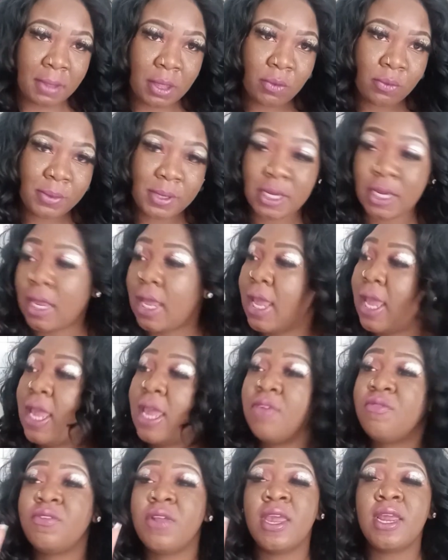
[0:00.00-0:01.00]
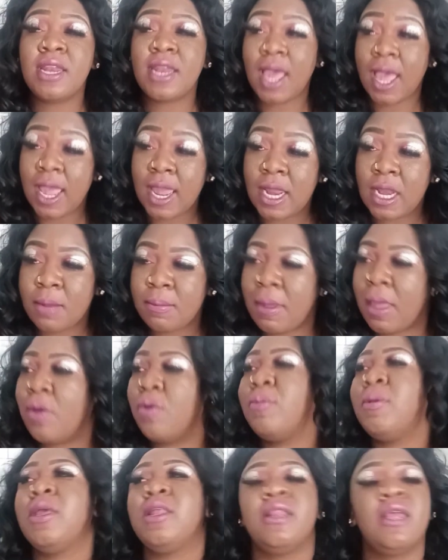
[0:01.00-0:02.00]
bed with me. If they not in the bed
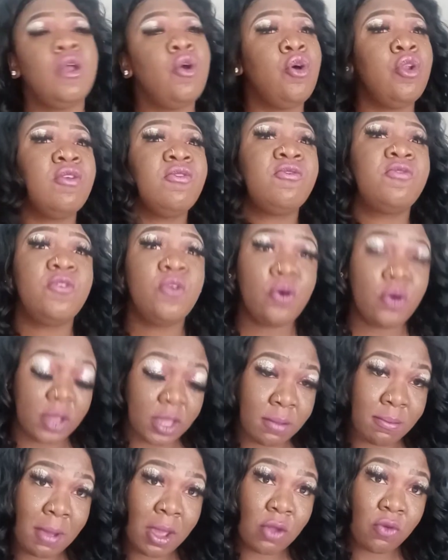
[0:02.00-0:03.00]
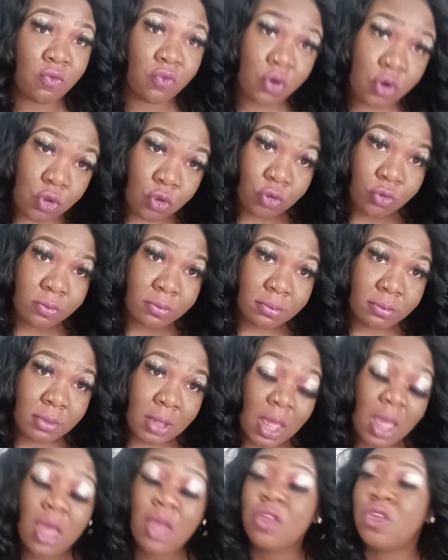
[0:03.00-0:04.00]
with me, they on the floor in my room.
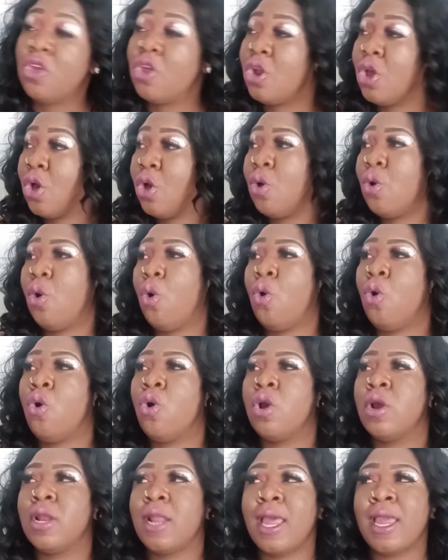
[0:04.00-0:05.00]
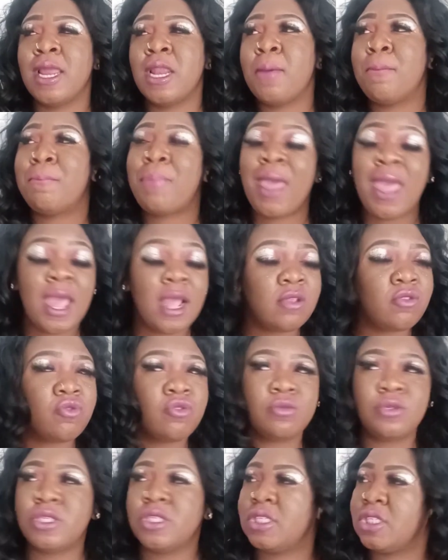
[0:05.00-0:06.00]
Or like in the
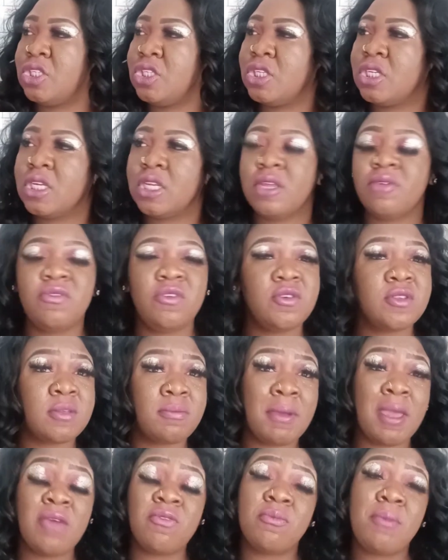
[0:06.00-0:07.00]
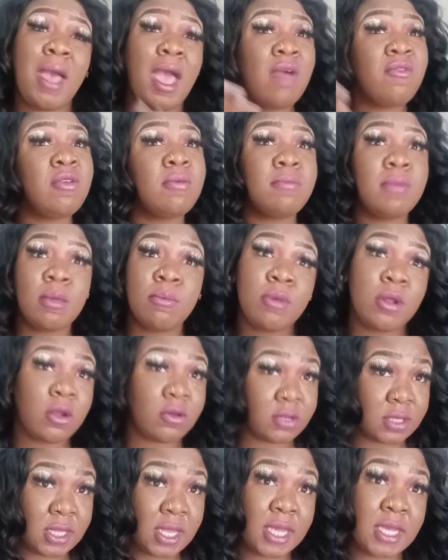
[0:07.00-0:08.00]
bathroom. She said she couldn't even use the bathroom. I remember
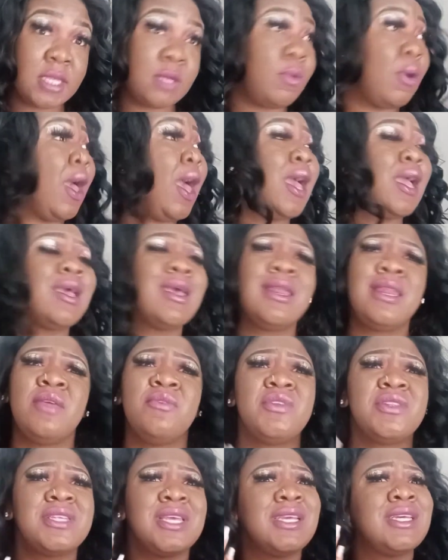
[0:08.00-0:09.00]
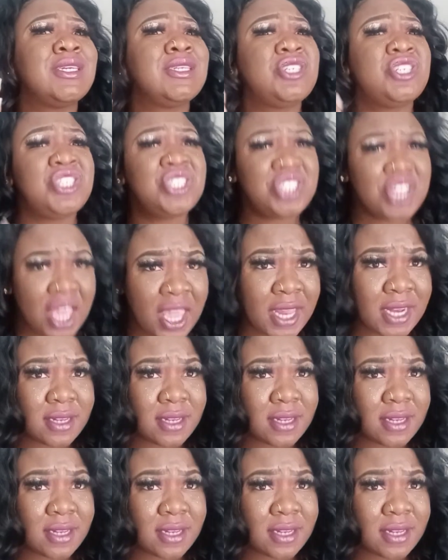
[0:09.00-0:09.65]
those days where I couldn't even take a shit